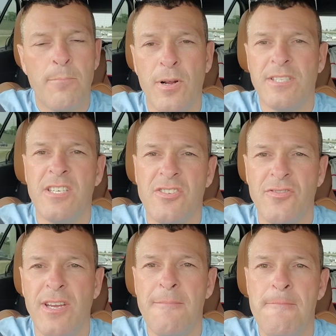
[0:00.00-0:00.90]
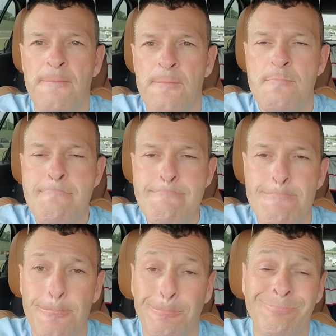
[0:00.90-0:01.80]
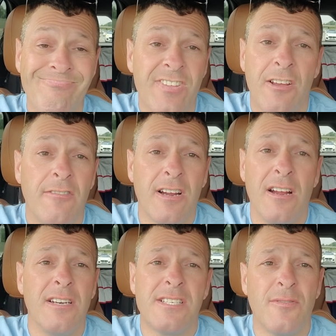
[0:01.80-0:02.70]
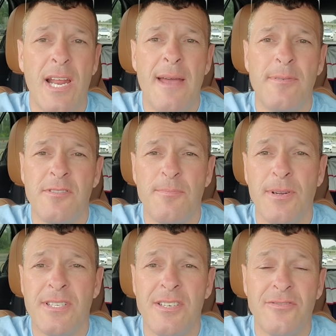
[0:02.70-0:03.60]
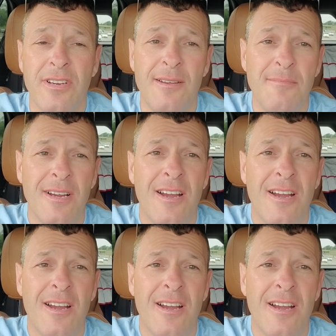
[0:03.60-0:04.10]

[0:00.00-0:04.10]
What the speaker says: Princess Dream. Regardless of what happens with Princess Dream,